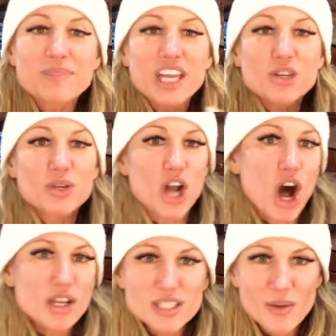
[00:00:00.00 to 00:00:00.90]
and you could
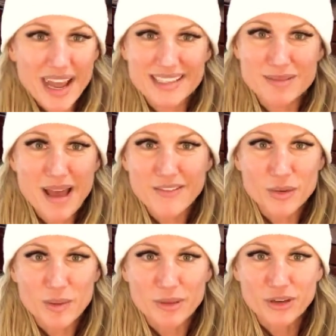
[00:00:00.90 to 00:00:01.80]
also add some heavy
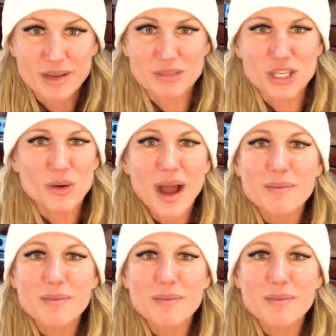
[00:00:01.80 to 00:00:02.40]
whipping cream too.